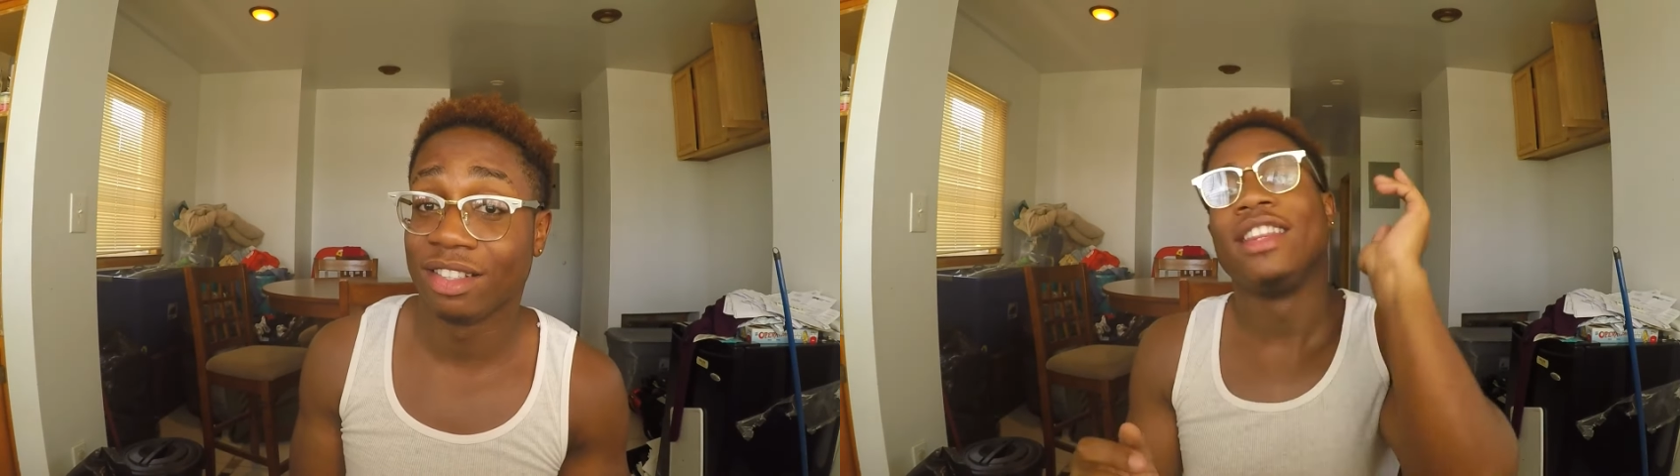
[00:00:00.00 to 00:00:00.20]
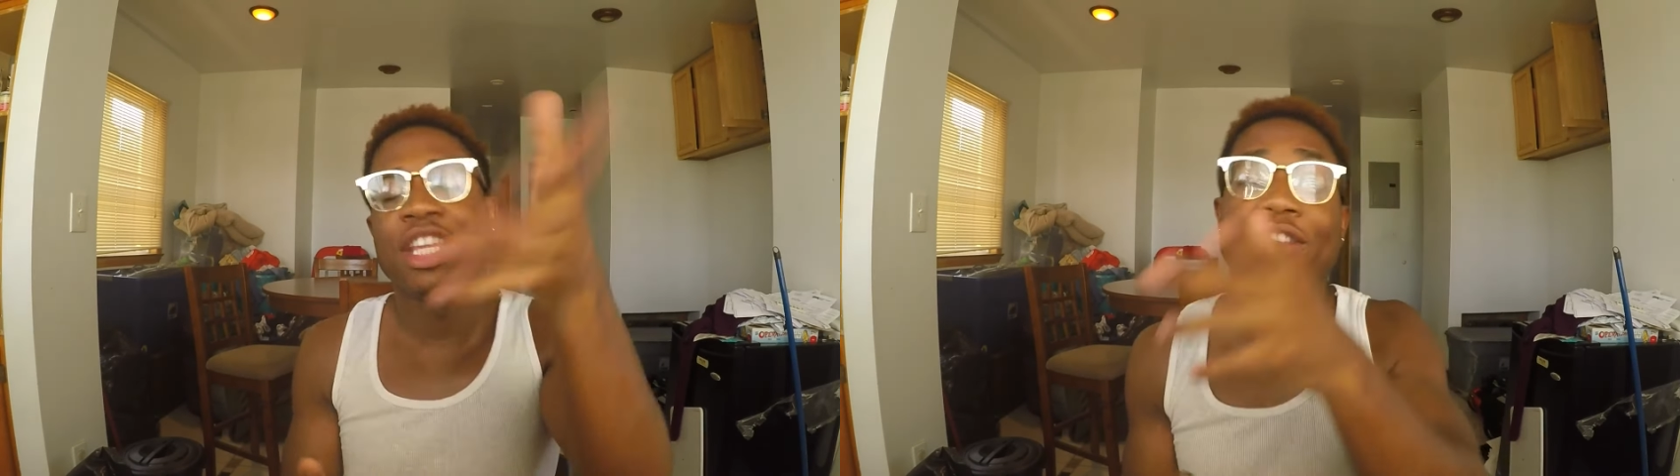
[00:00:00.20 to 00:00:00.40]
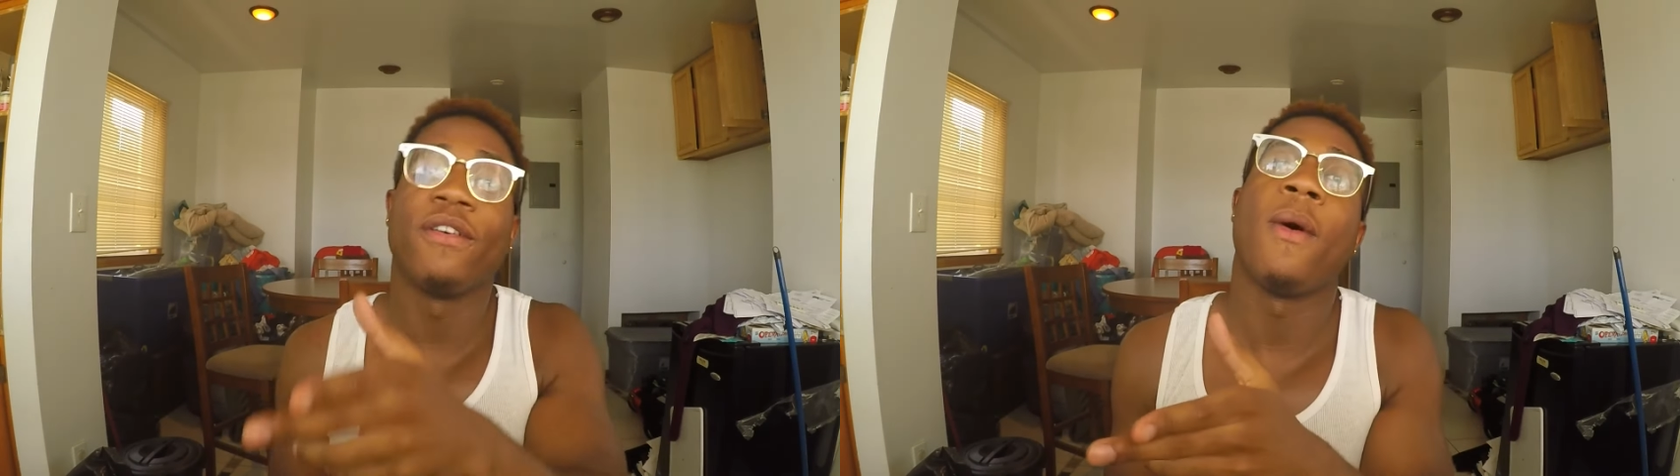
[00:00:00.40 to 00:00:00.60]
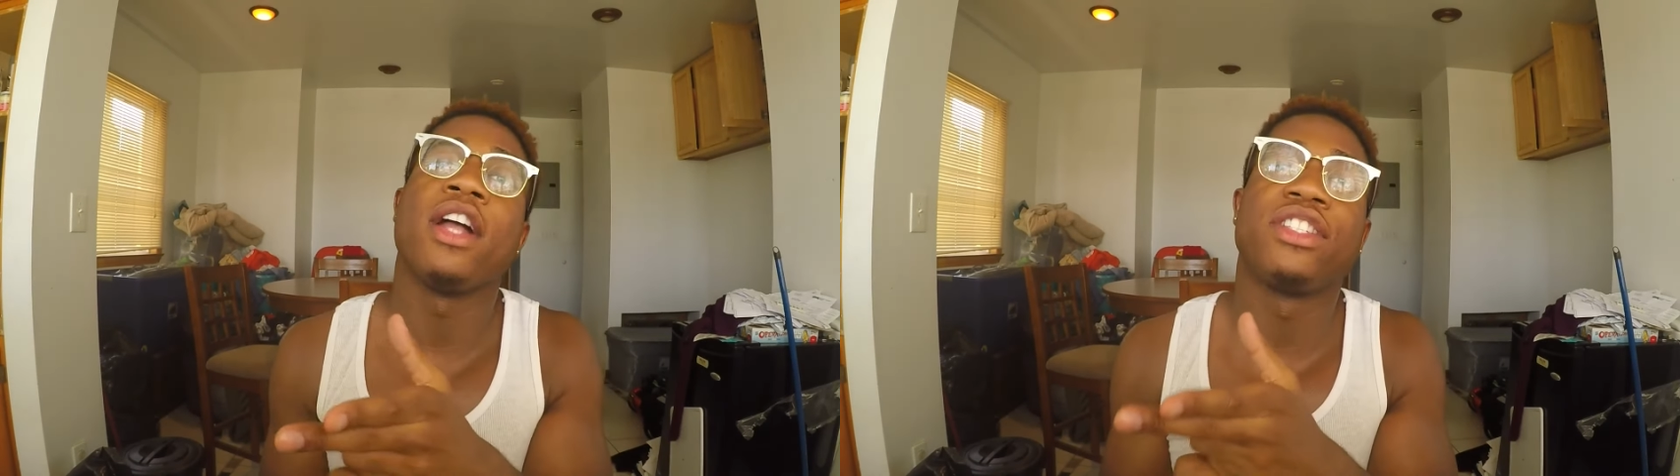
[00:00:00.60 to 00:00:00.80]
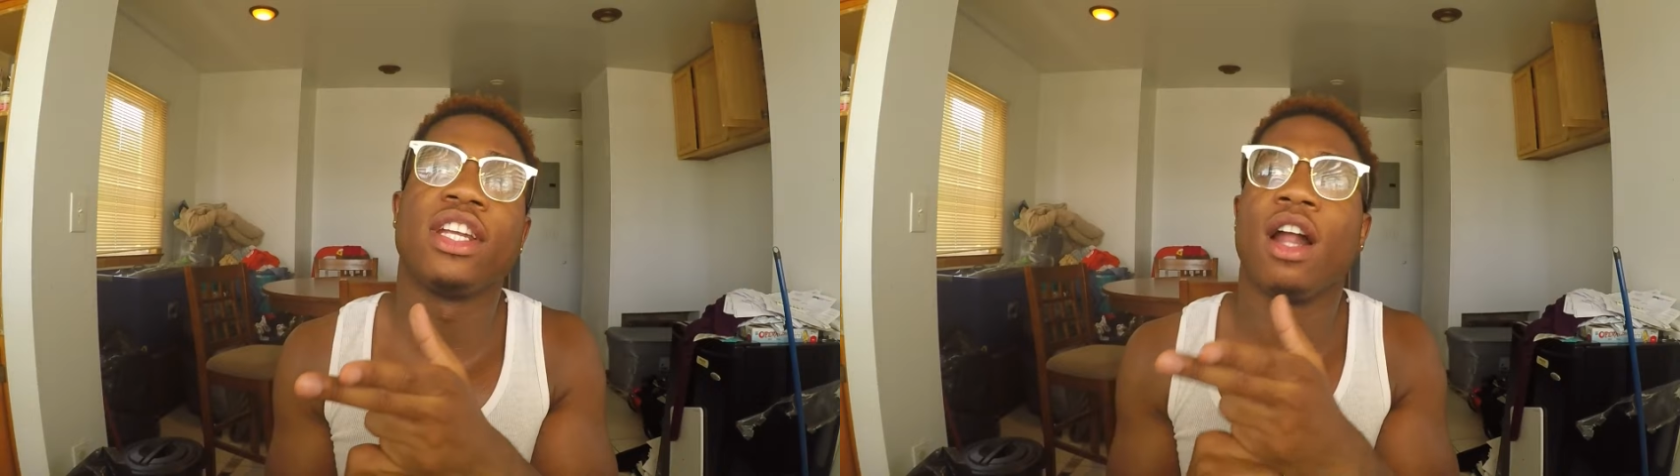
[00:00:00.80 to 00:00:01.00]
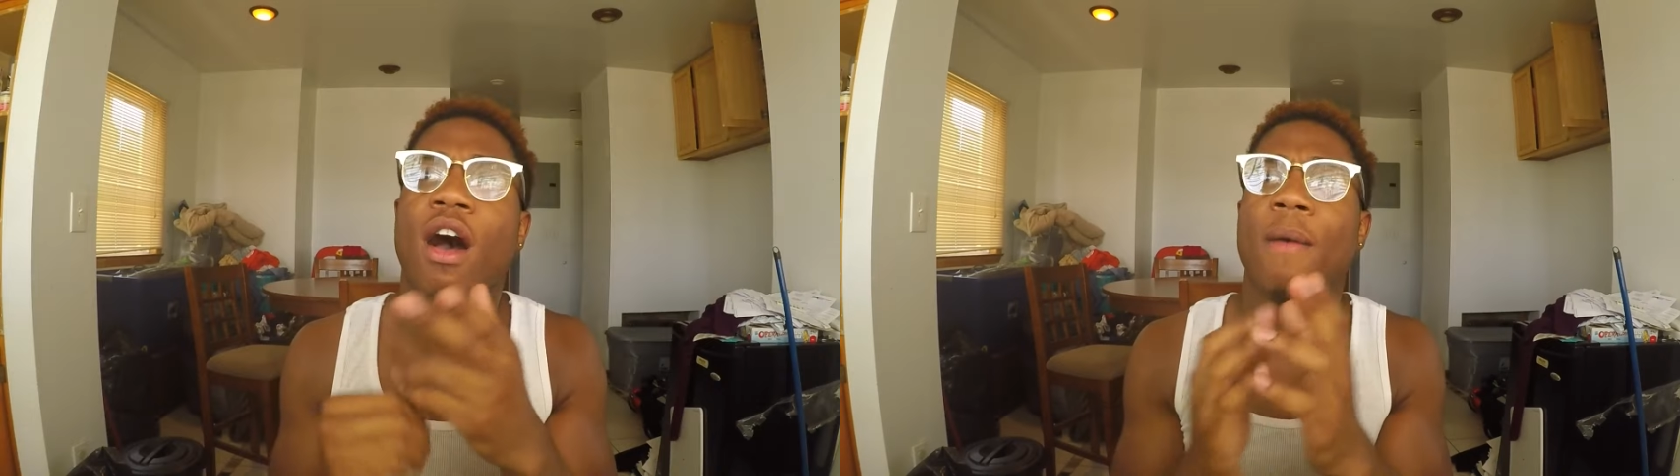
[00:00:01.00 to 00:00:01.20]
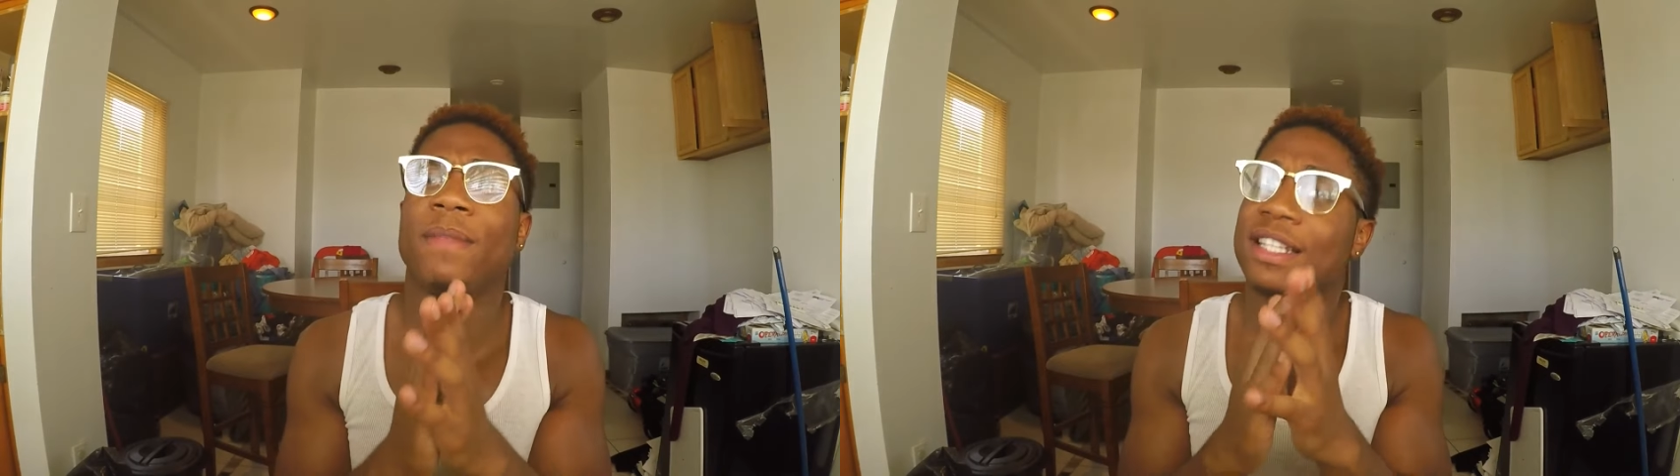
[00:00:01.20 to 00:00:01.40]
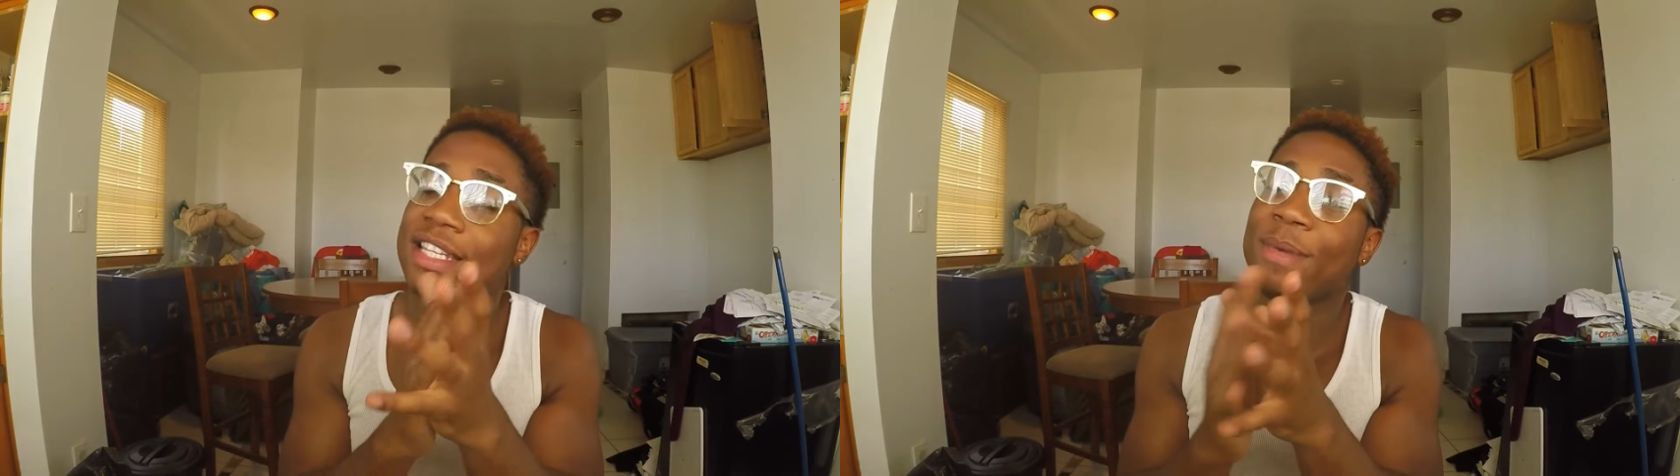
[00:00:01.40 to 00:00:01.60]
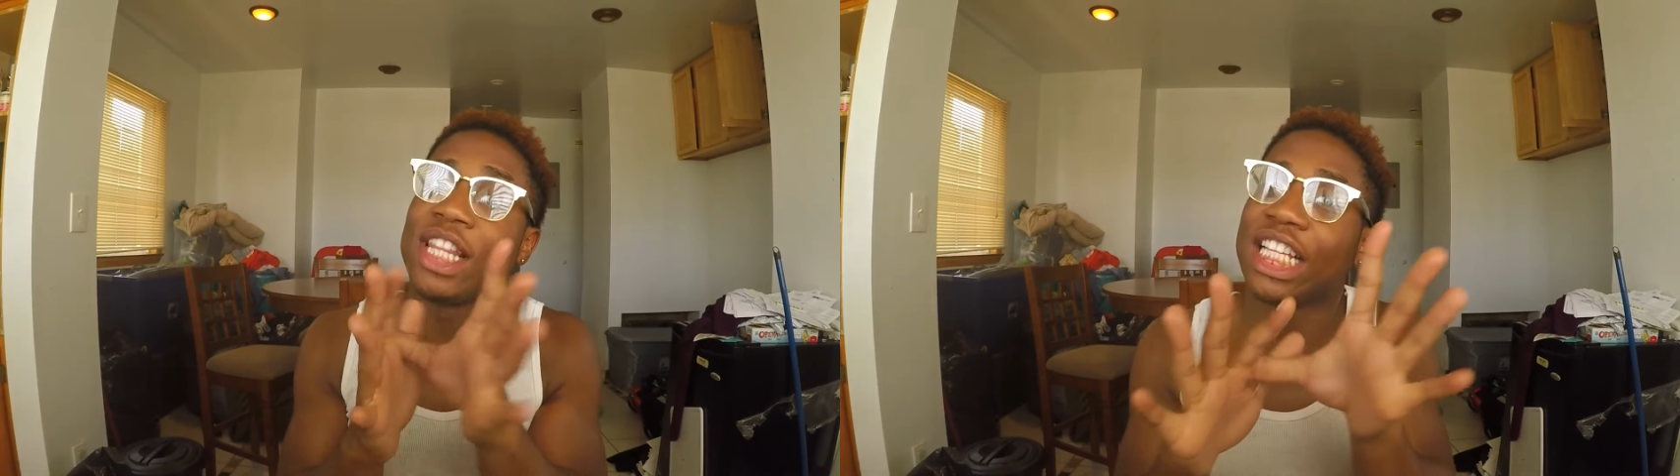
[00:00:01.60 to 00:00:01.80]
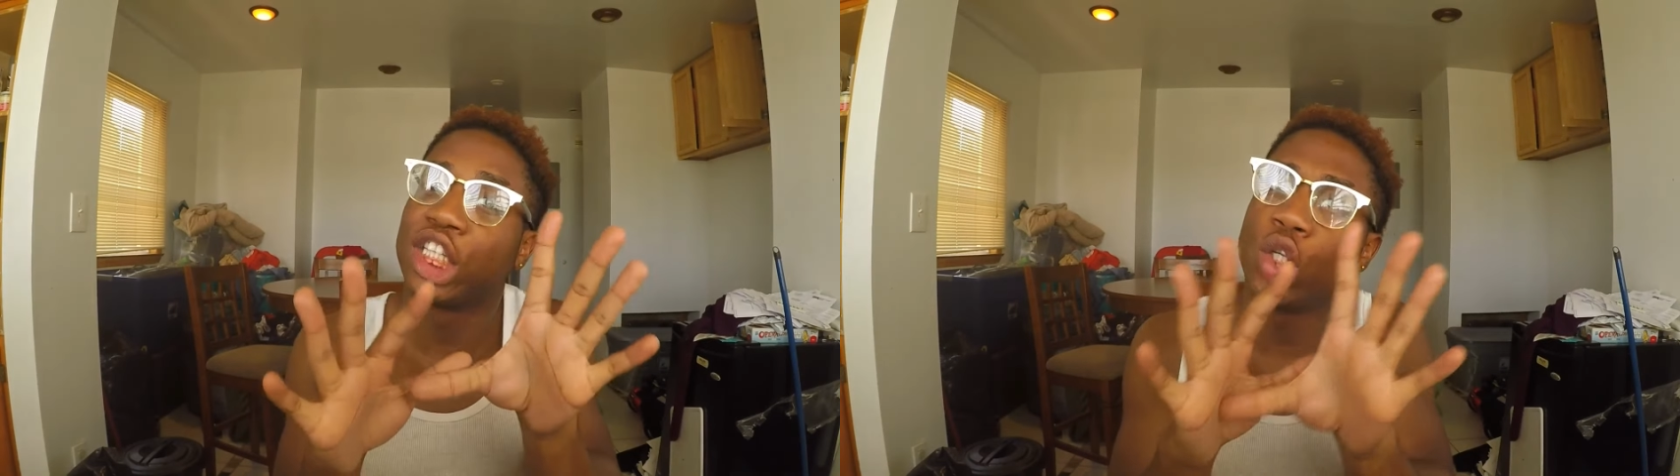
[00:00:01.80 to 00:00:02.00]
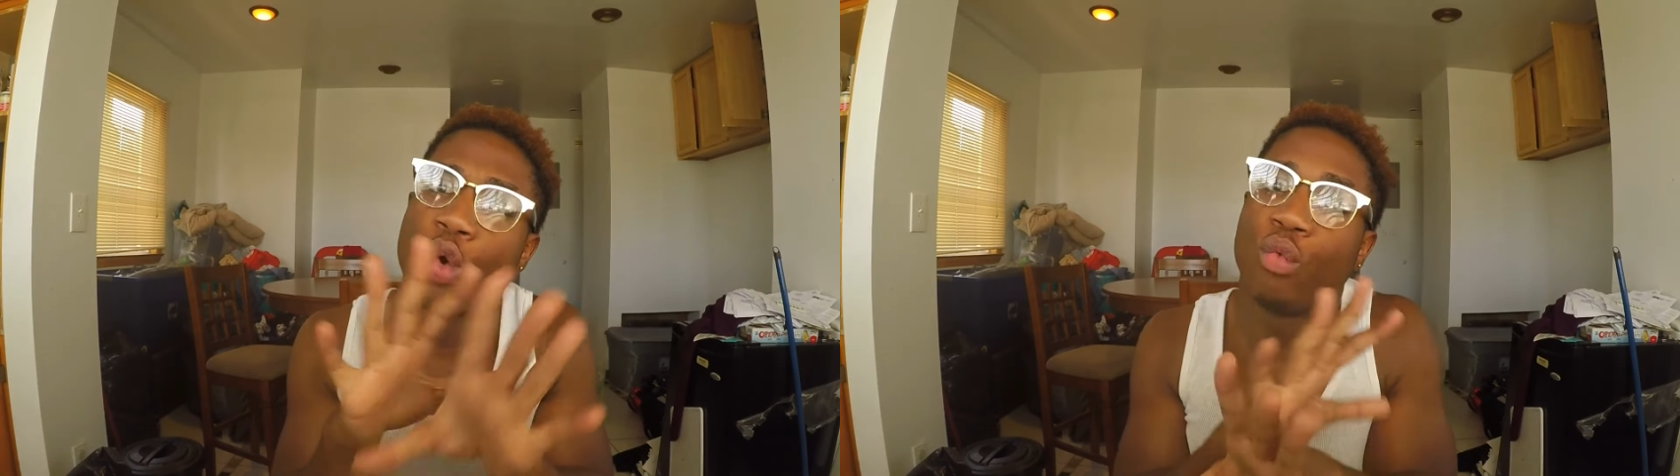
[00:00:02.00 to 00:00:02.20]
Thank you for watching. This has been like a little